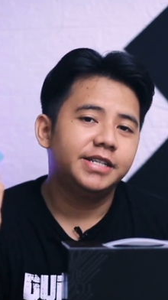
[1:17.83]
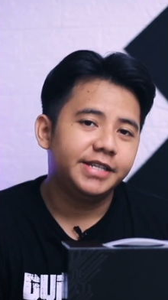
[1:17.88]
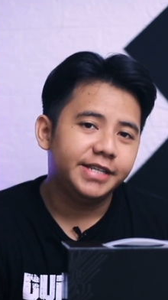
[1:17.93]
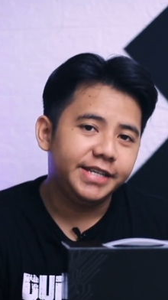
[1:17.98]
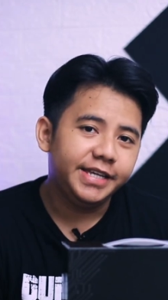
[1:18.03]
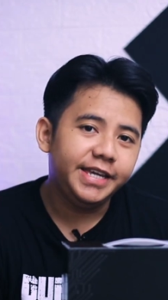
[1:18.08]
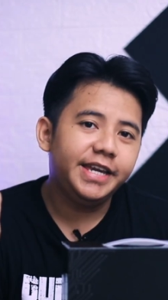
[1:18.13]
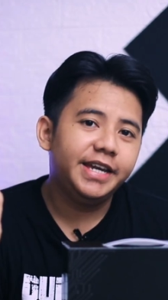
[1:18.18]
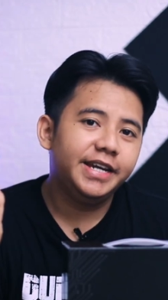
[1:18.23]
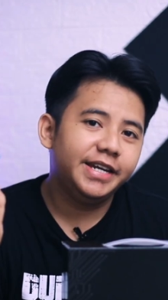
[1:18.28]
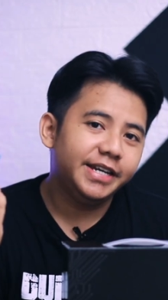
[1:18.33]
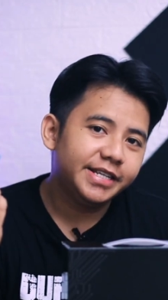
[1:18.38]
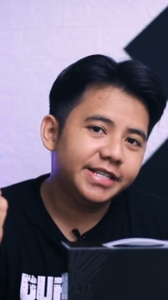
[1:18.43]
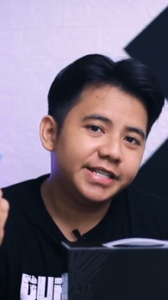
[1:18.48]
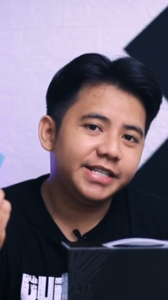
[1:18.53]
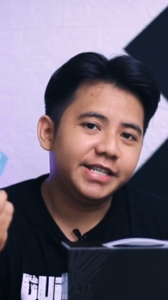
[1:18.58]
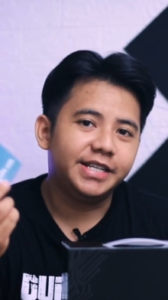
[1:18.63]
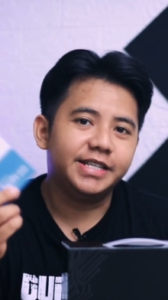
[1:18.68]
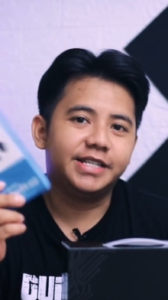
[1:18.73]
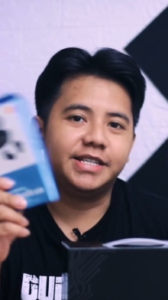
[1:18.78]

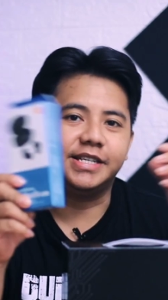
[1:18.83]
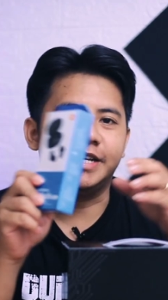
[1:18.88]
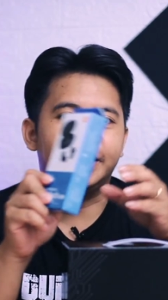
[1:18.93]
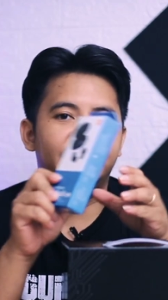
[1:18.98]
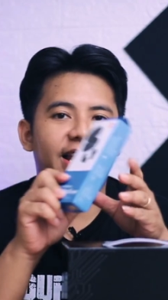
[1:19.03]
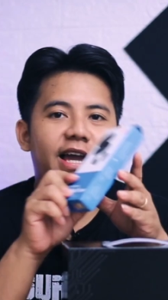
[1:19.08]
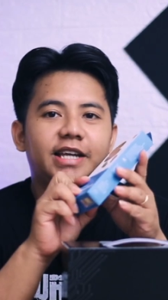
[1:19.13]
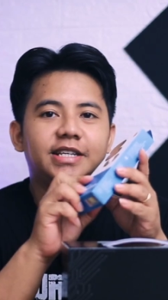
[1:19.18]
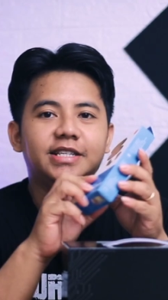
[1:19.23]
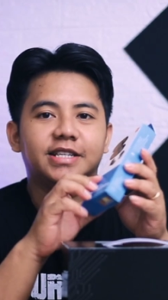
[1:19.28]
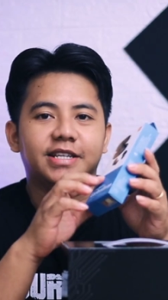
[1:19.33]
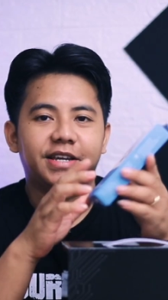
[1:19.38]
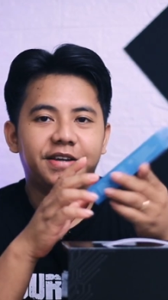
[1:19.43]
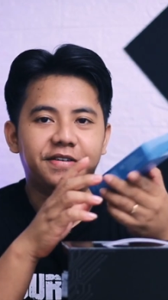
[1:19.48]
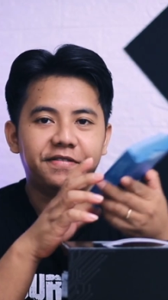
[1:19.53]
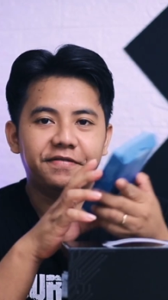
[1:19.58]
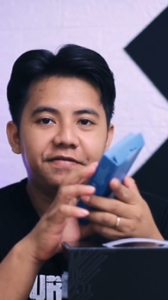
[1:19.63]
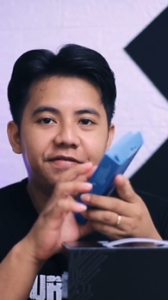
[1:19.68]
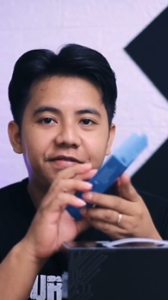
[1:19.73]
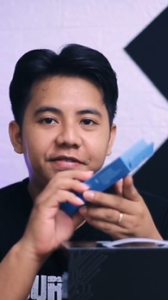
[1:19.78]
Yes, it's a nice
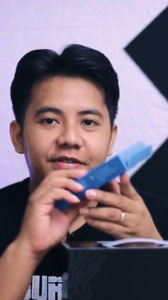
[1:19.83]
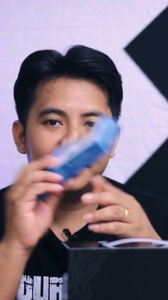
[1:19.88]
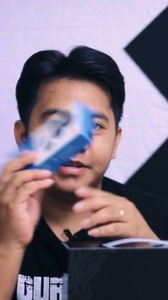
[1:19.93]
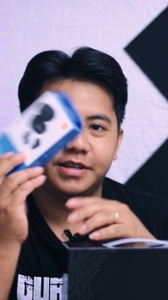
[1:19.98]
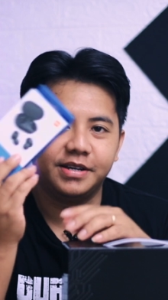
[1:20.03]
gift.